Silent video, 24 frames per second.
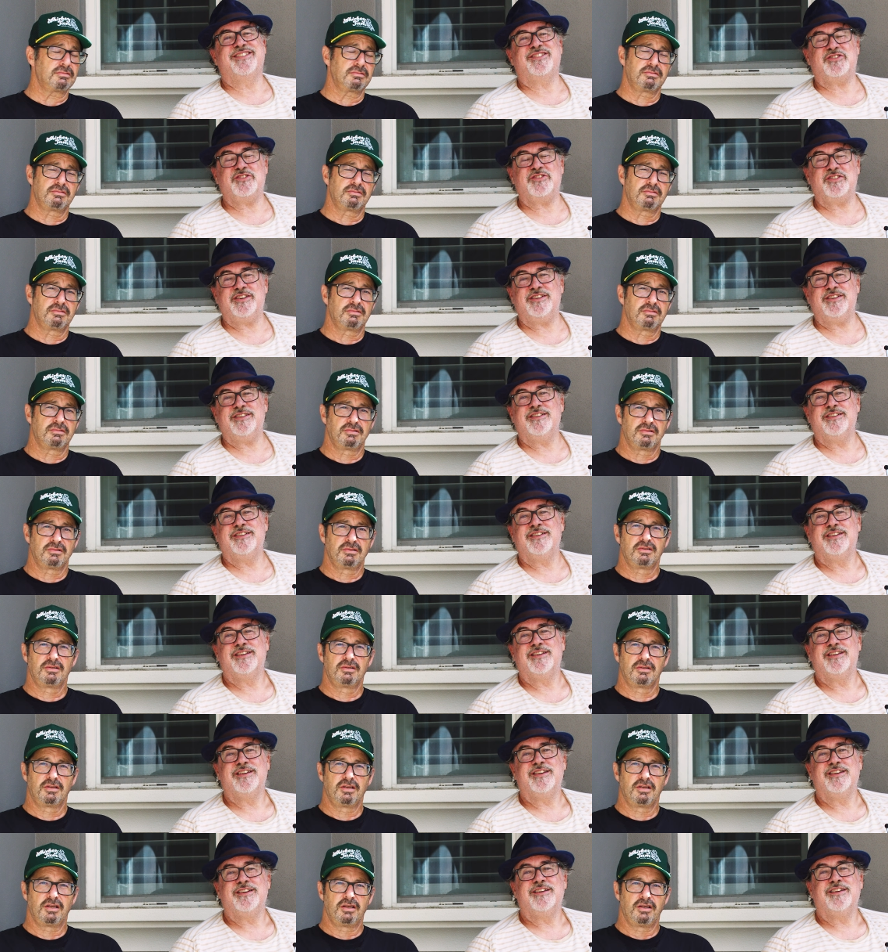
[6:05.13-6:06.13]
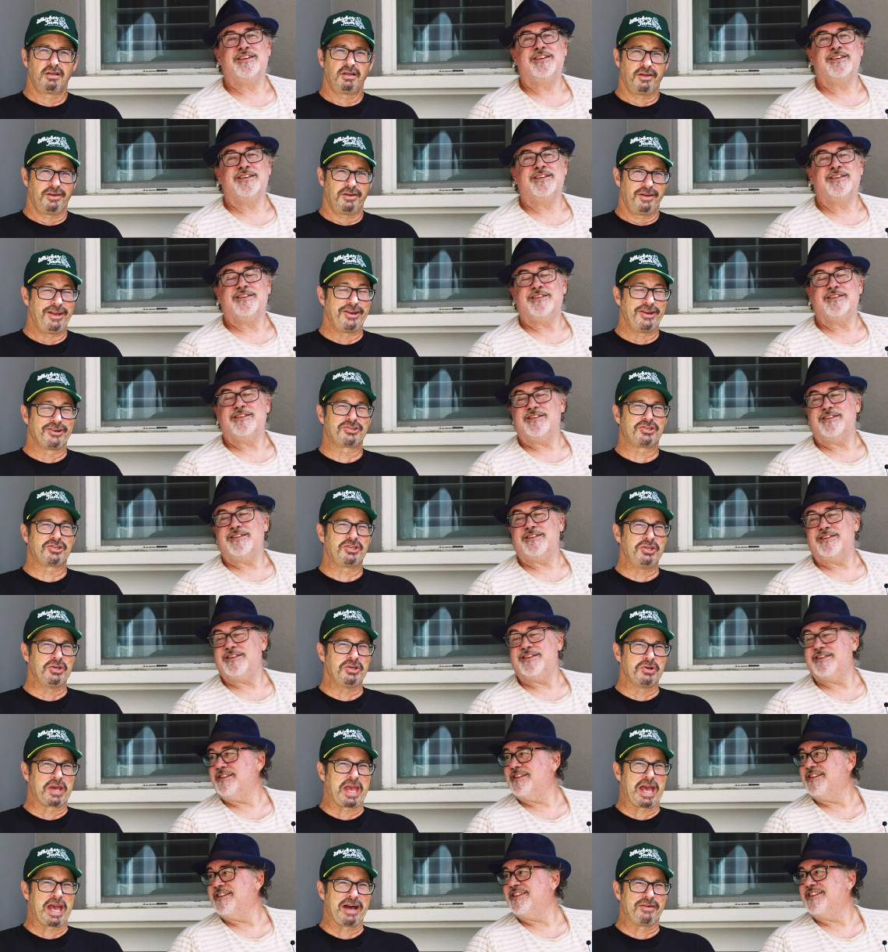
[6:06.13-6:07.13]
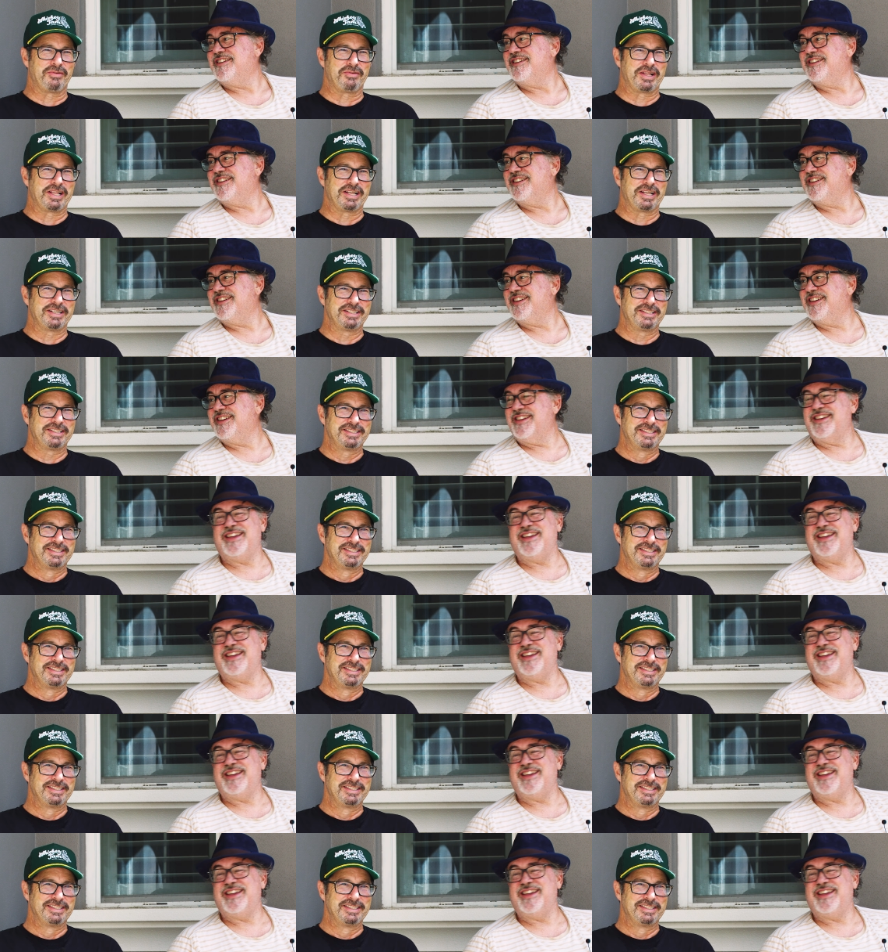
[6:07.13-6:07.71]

Speaker 1: Do you? Here's to you, Kamala.